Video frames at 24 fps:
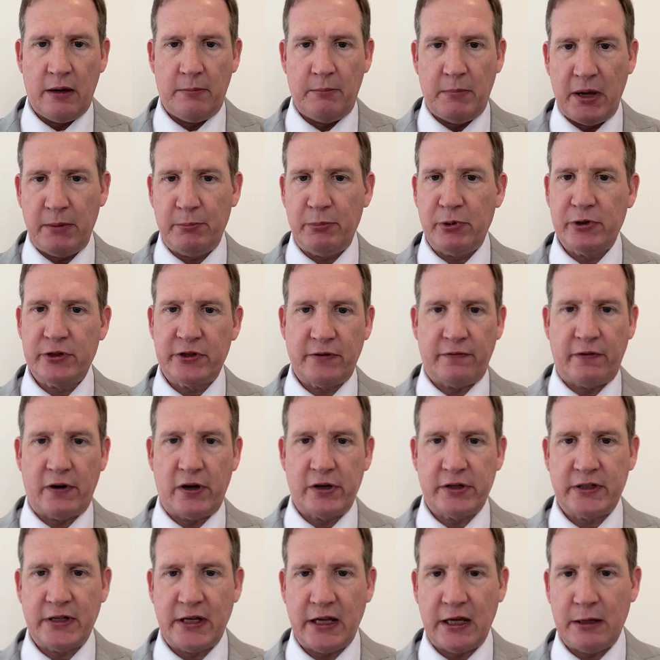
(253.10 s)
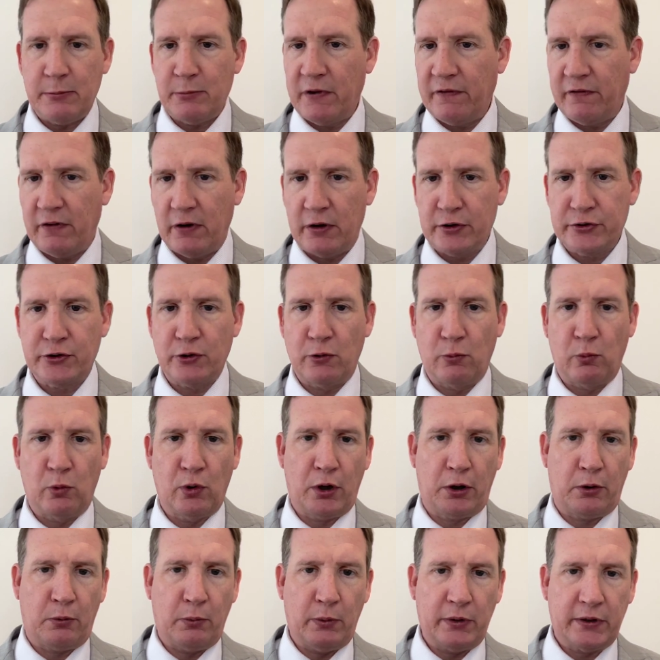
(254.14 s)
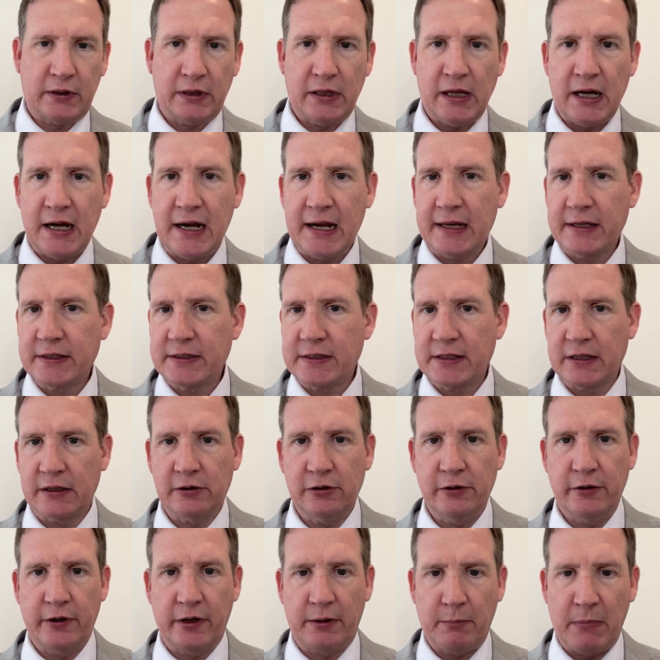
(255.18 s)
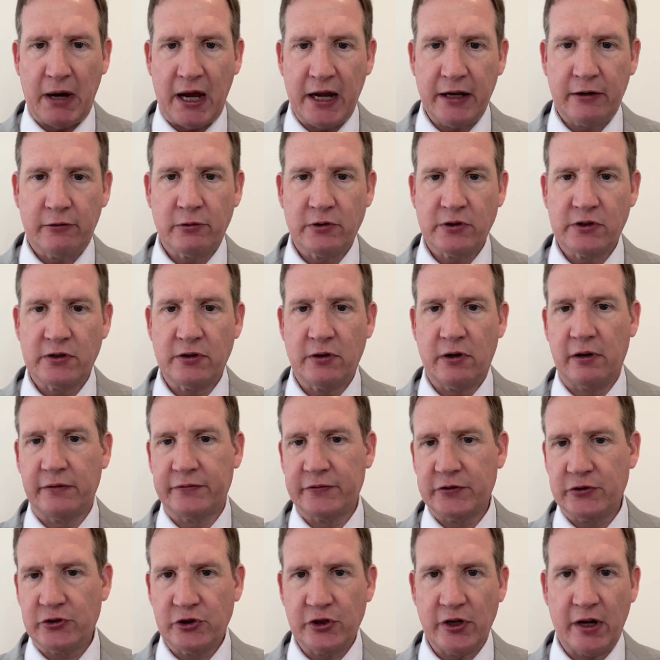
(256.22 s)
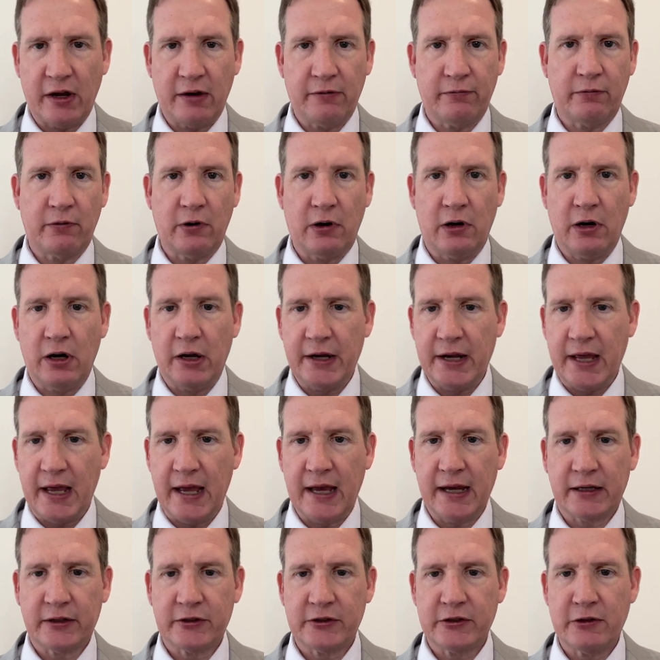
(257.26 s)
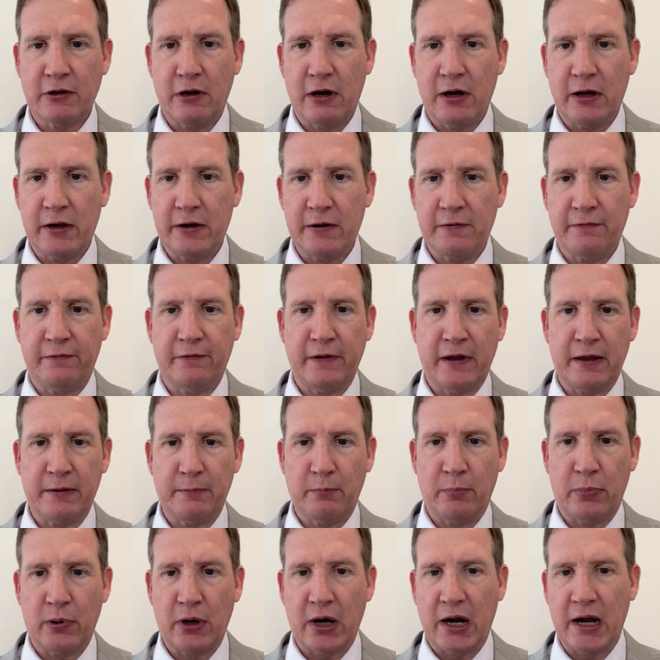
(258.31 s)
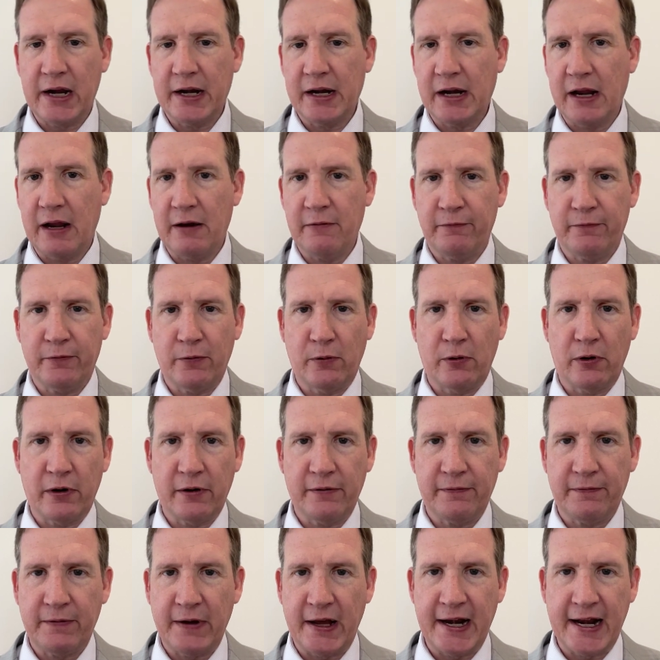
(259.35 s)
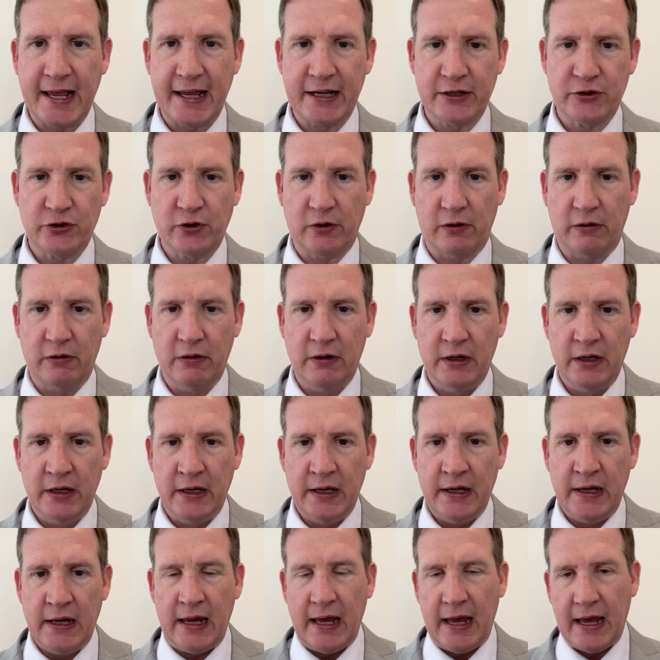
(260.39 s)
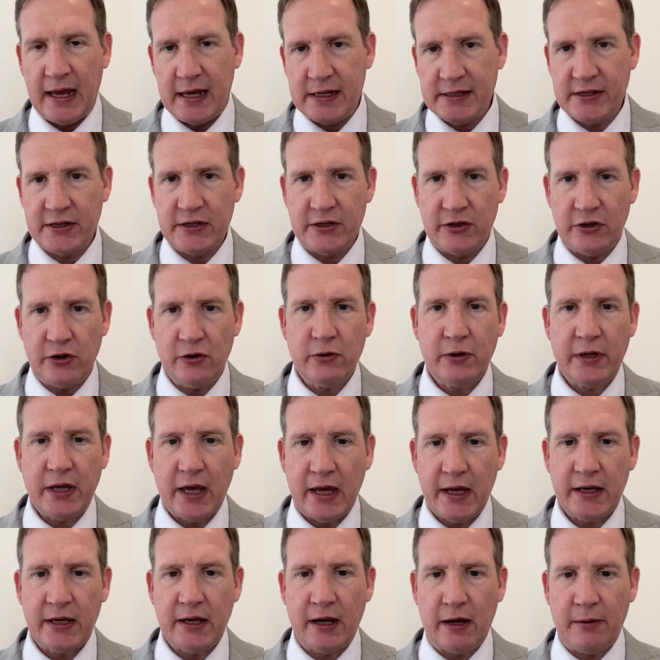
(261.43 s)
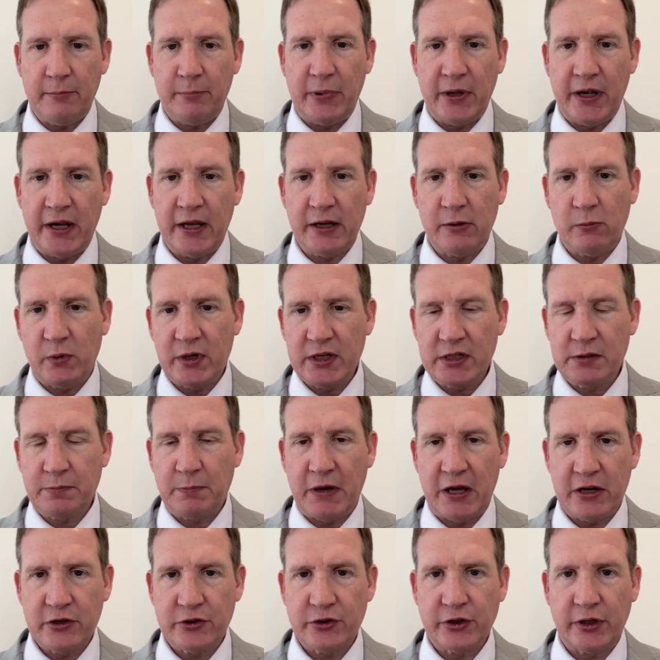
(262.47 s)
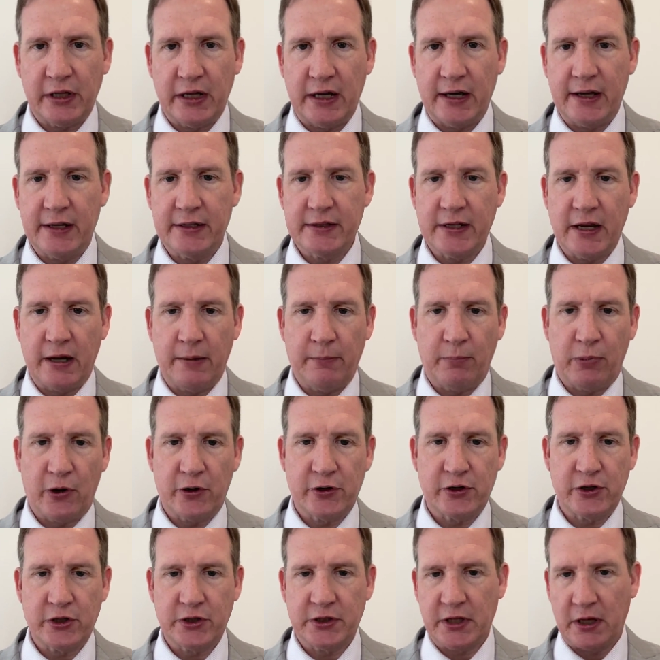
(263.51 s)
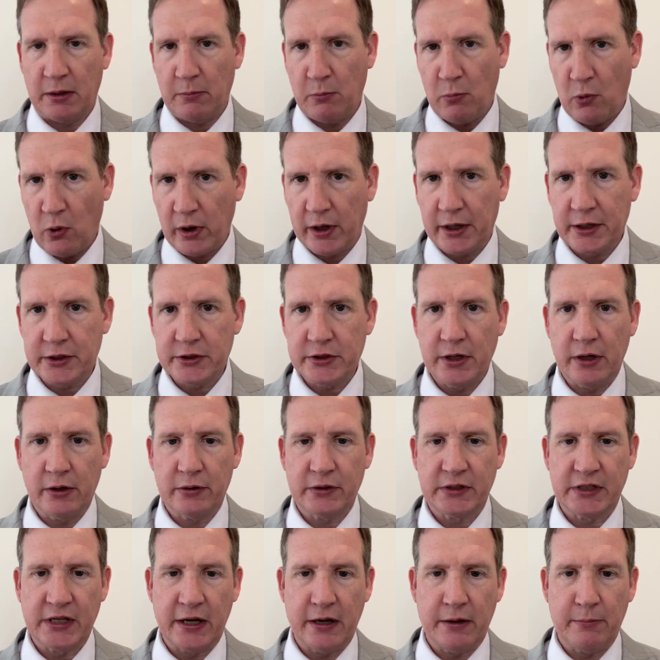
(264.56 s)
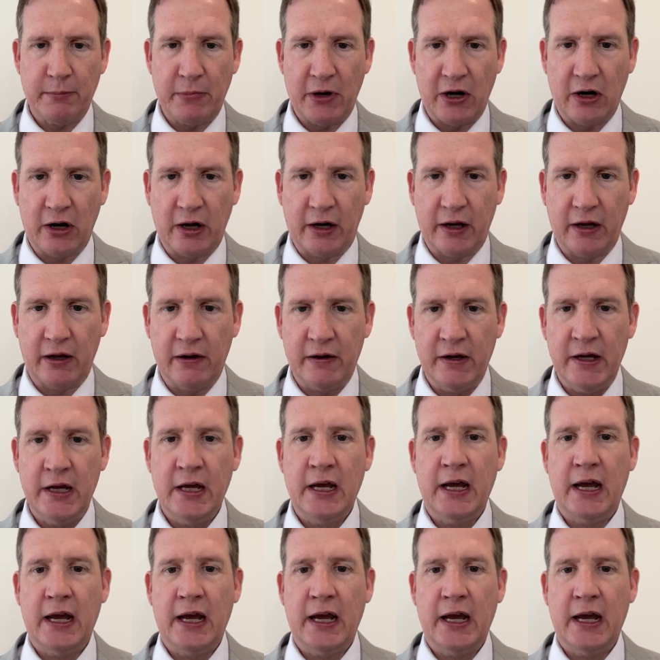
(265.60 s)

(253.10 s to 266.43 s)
Members of our team have also worked with clients including Microsoft, Chevron, Exxon, Eventbrite, and Fora Financial. As a UK company, we specialize in purchasing mortgage notes in America